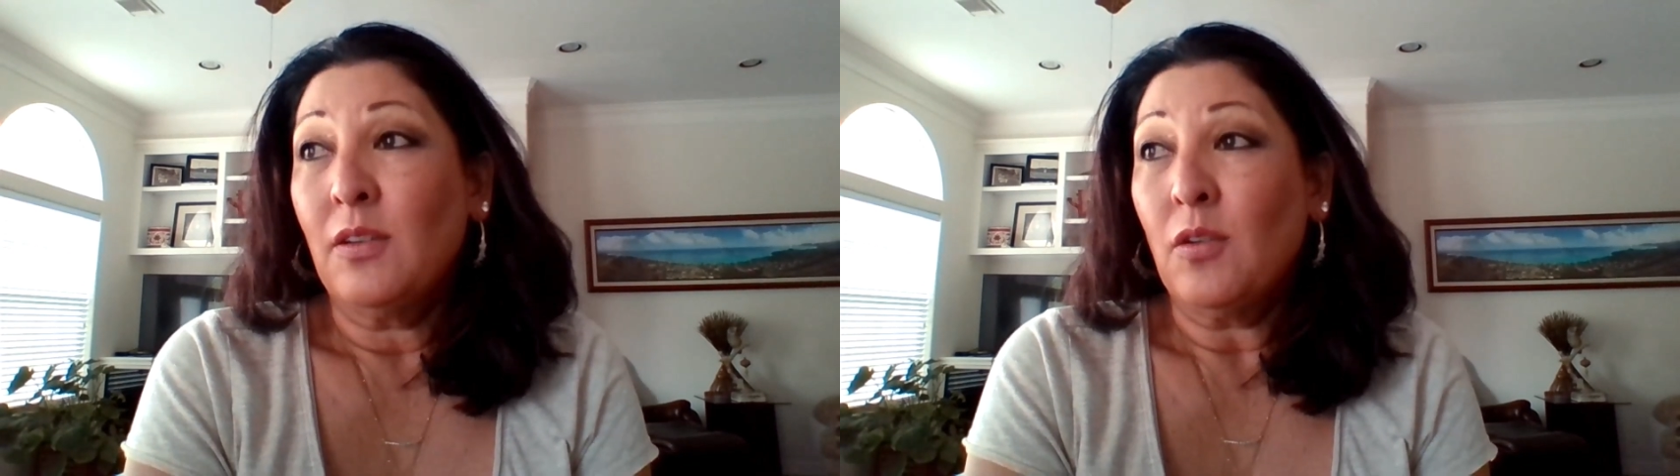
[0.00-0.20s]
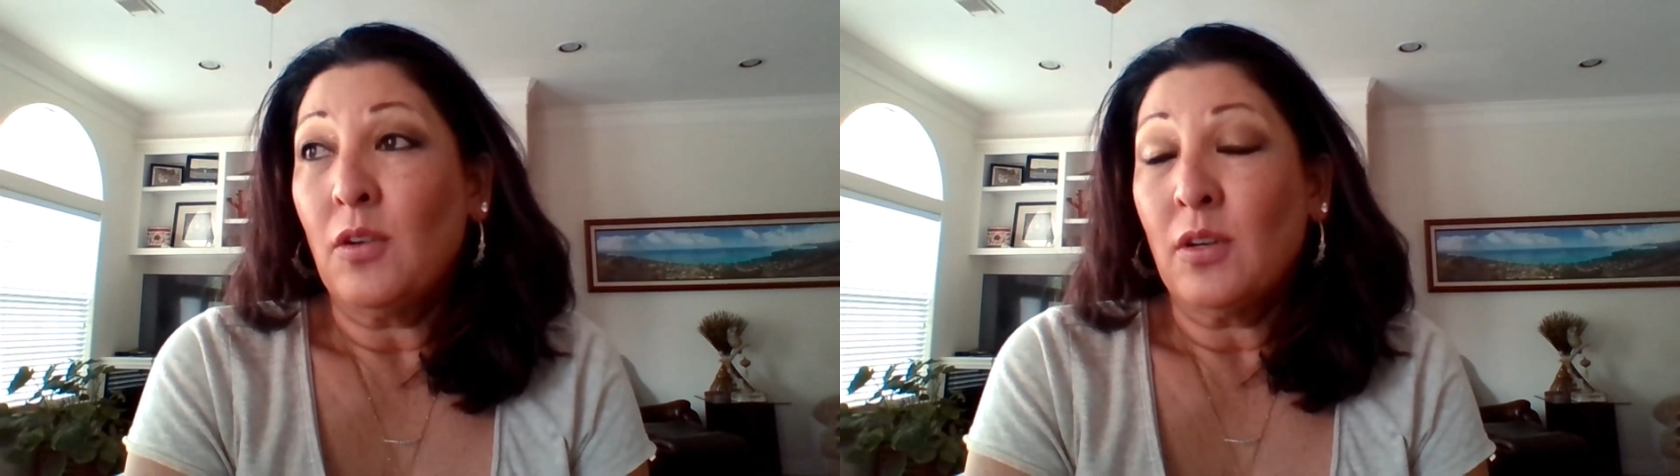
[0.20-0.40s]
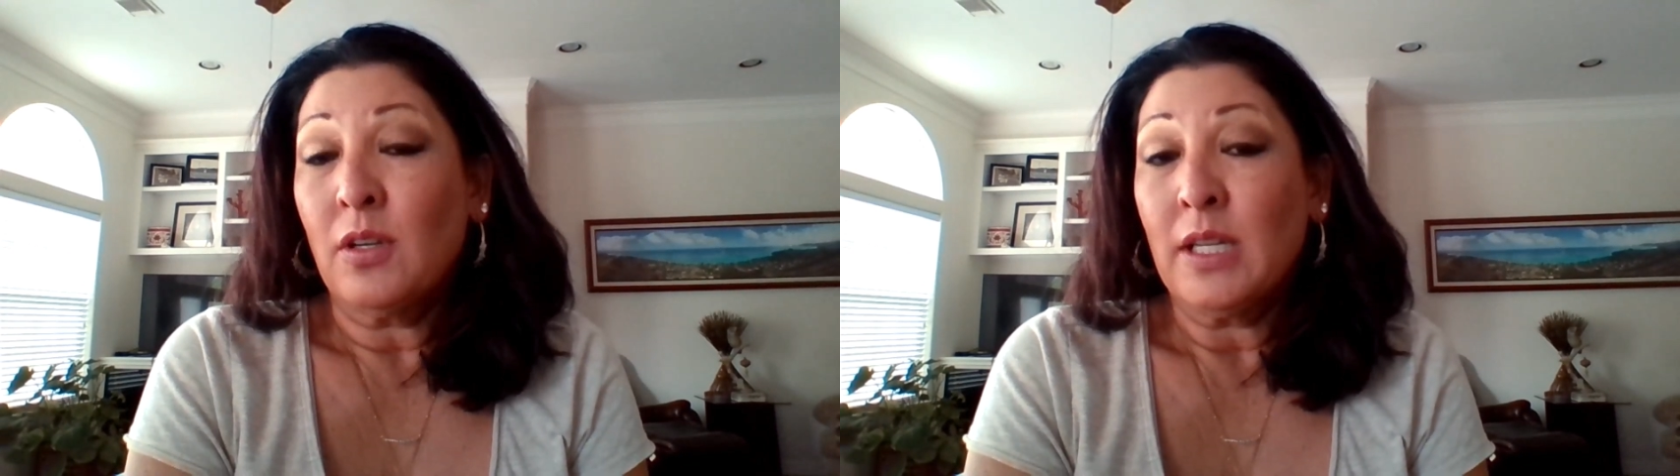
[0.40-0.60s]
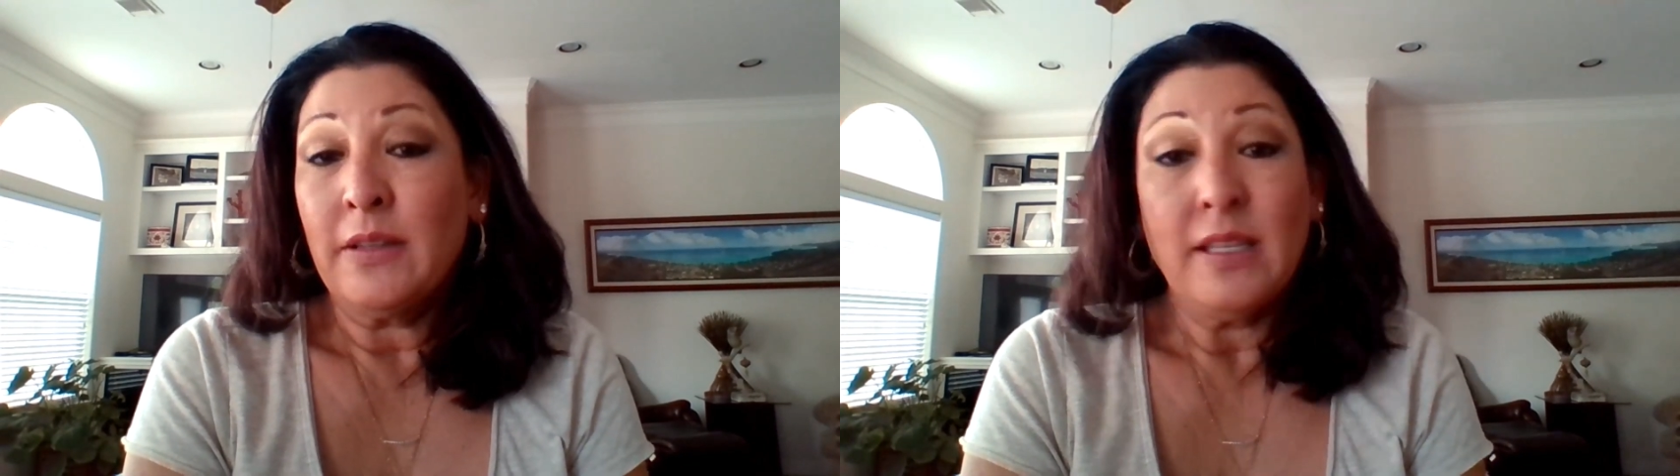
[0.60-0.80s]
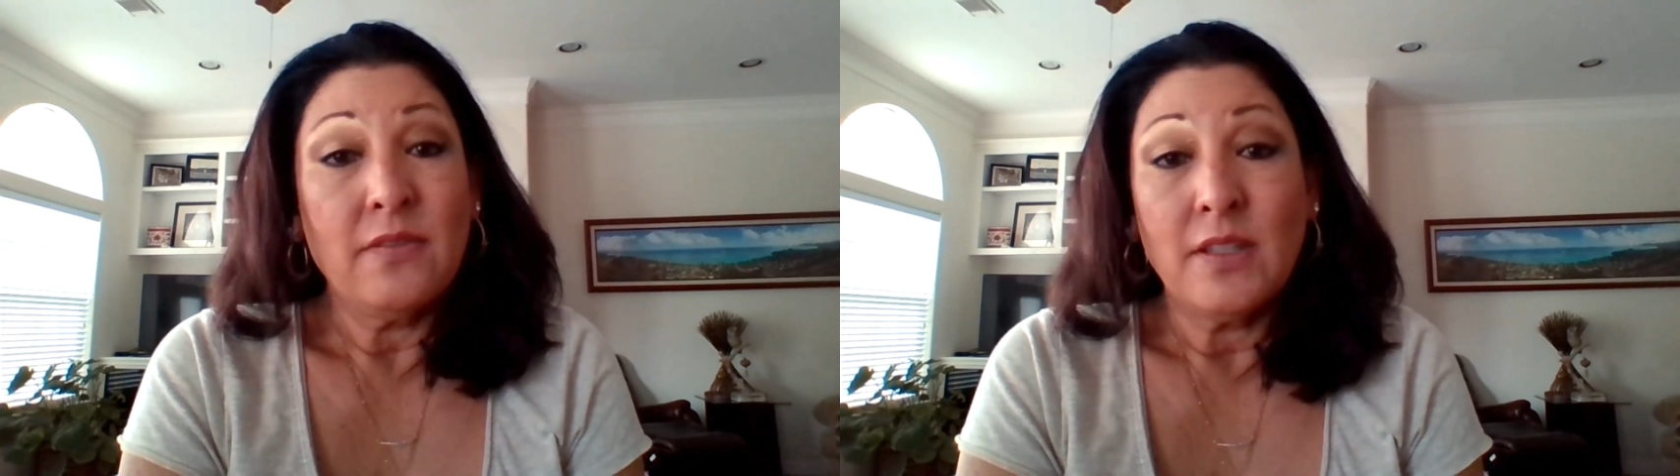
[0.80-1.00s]
or
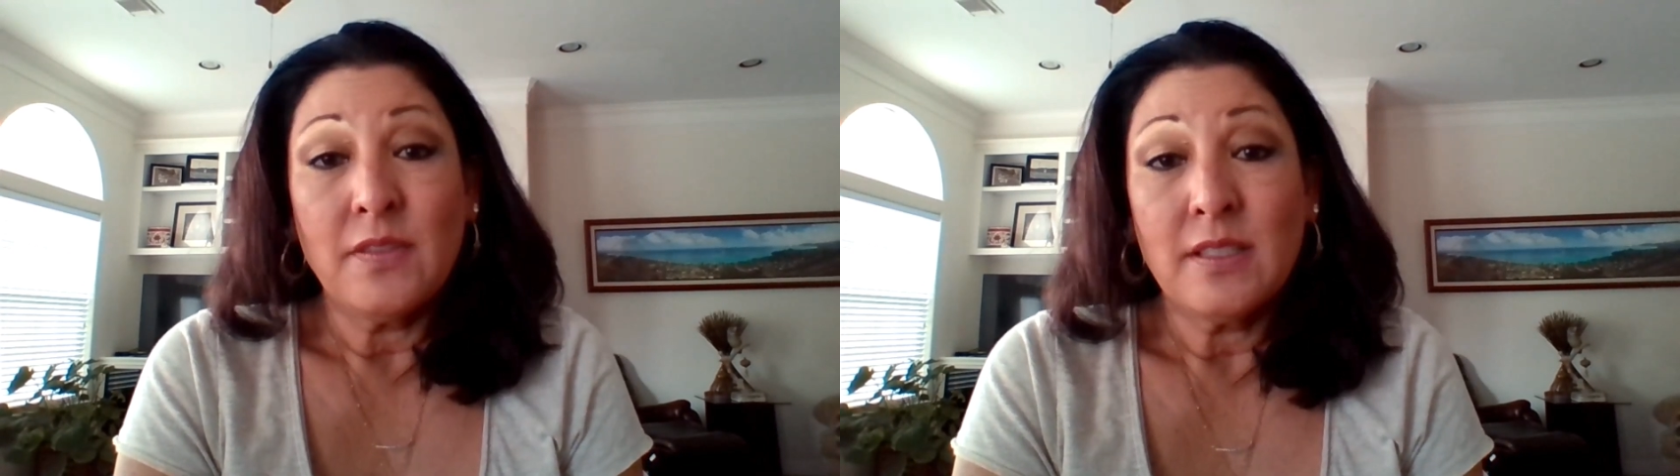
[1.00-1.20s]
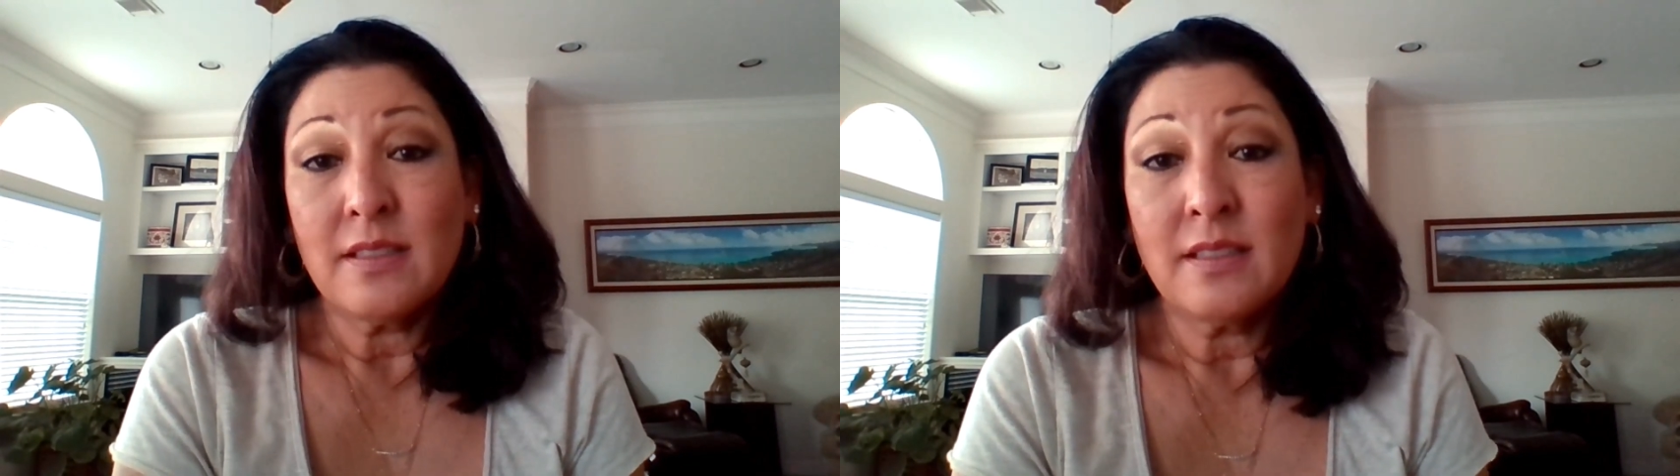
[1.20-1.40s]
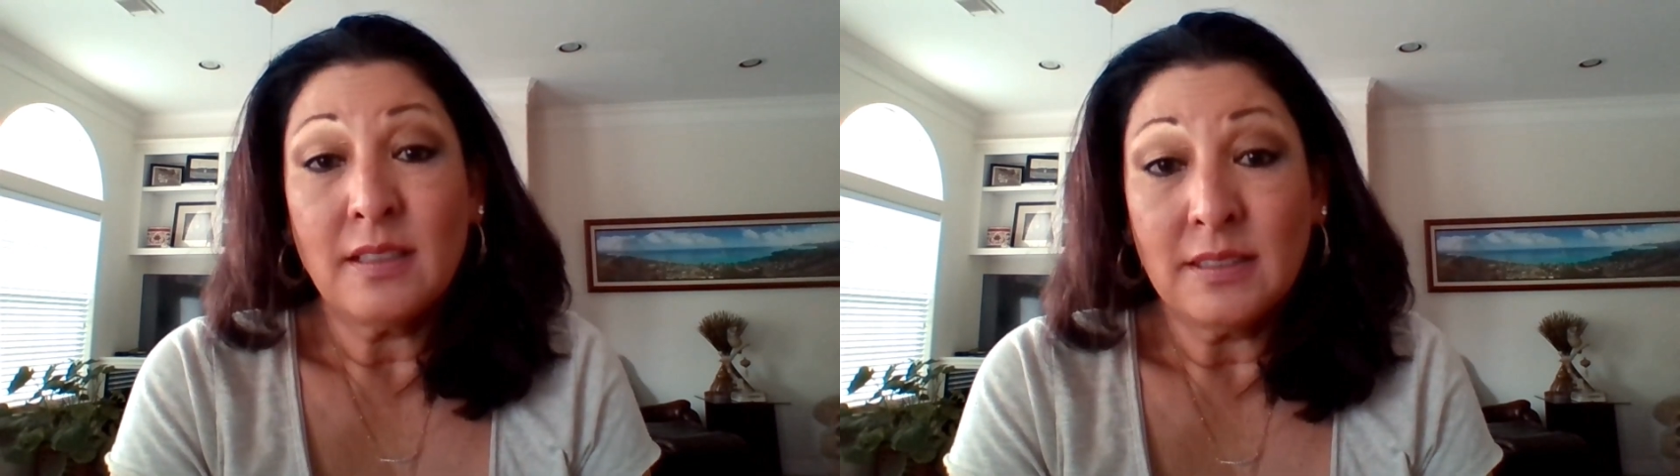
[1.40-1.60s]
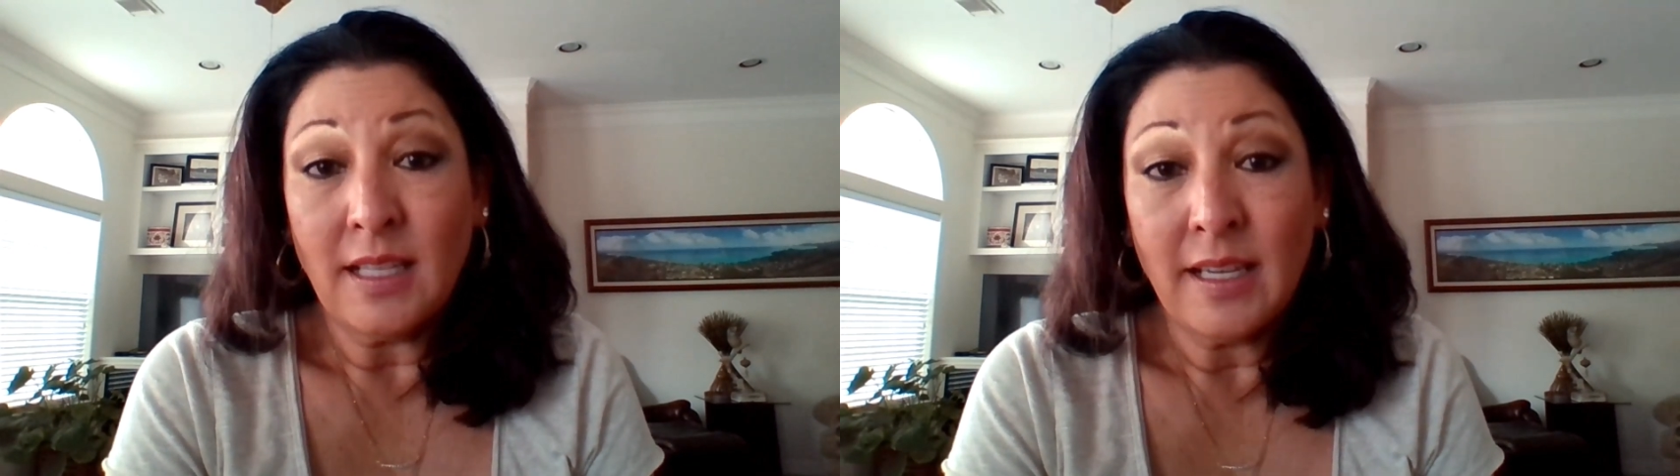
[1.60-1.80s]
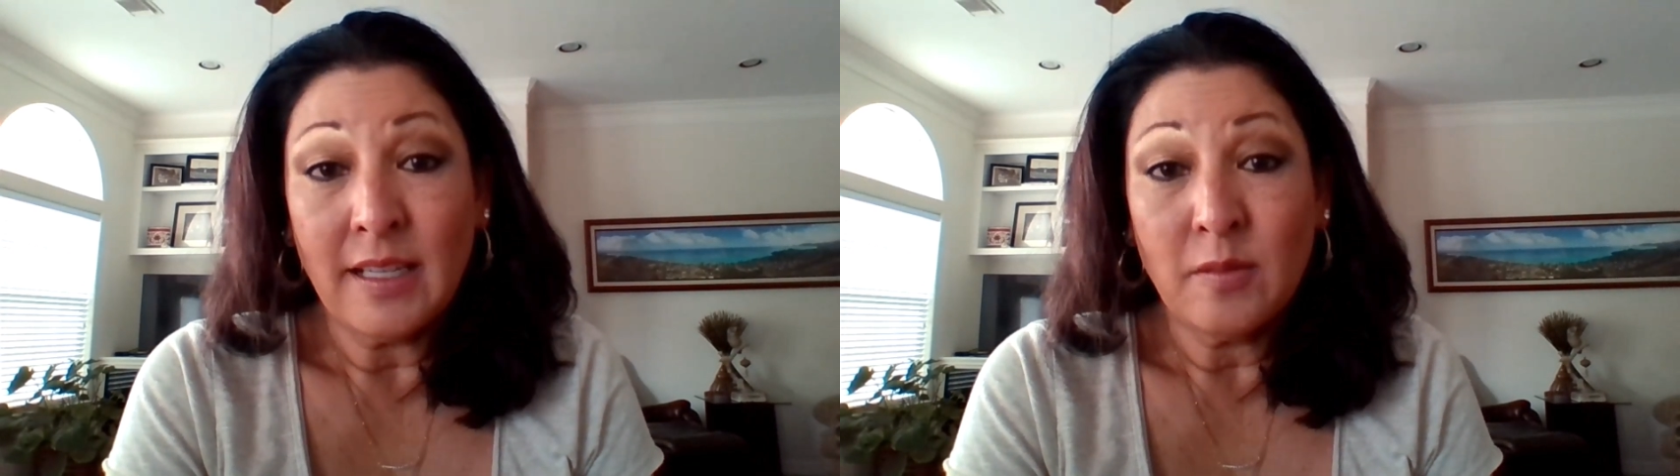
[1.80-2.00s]
even if it doesn't
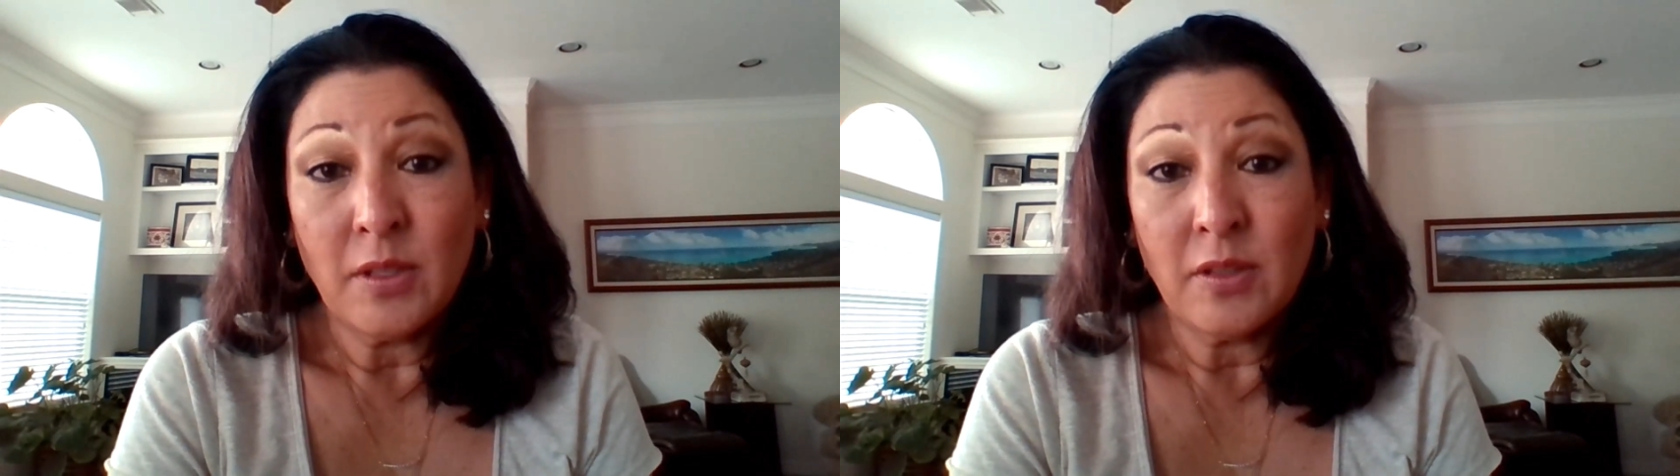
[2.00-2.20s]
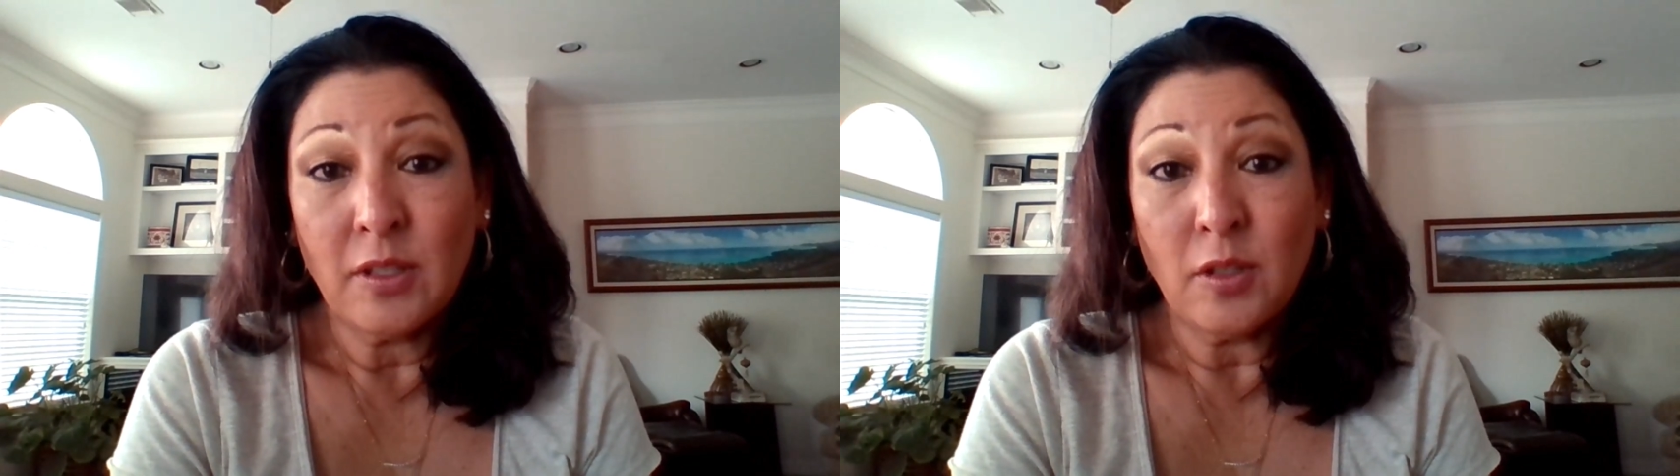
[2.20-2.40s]
align with